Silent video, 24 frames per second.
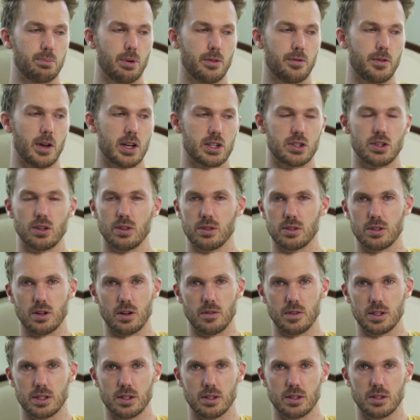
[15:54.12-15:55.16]
professional
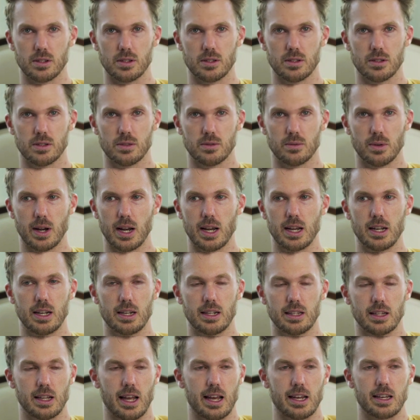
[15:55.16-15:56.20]
services, right?
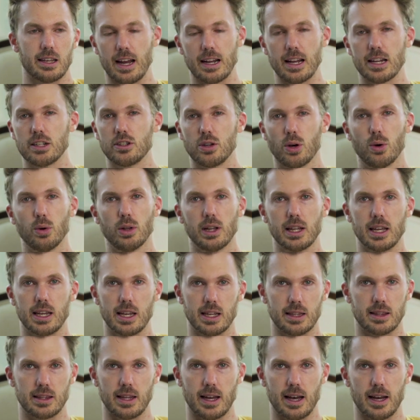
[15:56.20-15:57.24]
Like and I totally
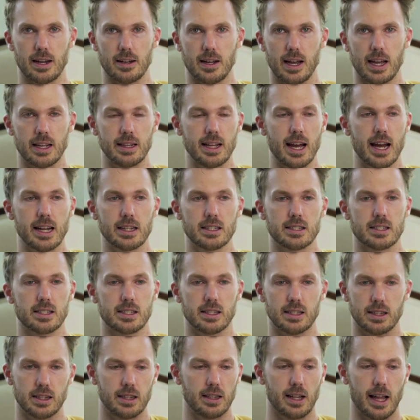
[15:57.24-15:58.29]
get that. And that's
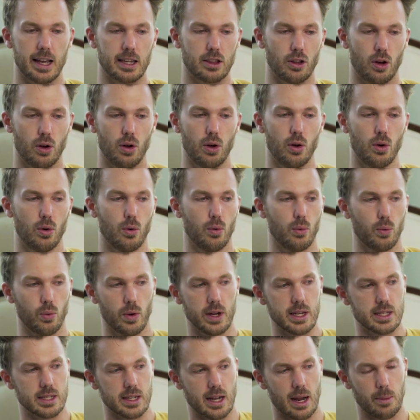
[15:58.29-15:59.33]
like the whole
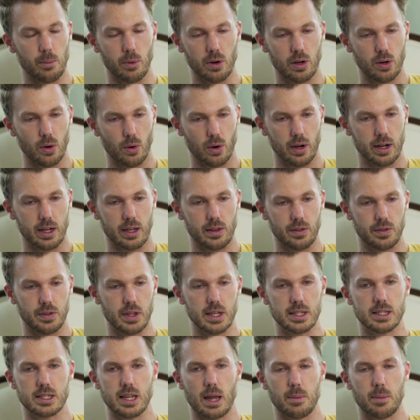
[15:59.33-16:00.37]
reason I'm recording this